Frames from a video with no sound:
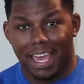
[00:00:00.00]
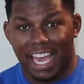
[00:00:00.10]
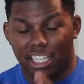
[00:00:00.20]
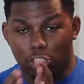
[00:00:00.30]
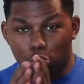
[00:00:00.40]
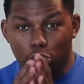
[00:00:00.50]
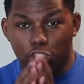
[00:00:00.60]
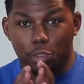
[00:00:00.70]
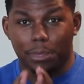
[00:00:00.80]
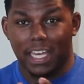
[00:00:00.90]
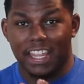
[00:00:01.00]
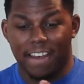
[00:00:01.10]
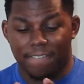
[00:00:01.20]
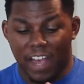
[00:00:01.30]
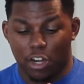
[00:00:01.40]
as soon as you play
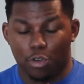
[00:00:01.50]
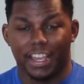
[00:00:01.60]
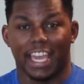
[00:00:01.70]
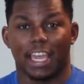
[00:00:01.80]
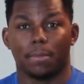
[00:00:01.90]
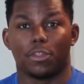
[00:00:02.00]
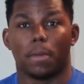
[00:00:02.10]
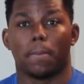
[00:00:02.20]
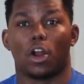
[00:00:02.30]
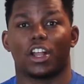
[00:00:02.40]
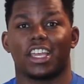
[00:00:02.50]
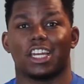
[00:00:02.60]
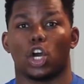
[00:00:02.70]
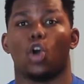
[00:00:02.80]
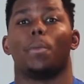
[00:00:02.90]
that final game, the
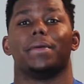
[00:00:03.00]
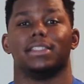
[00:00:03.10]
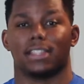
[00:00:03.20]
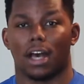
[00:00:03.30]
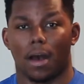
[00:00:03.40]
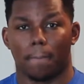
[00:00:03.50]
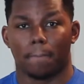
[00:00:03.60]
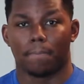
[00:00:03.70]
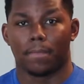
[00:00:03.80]
market opens up,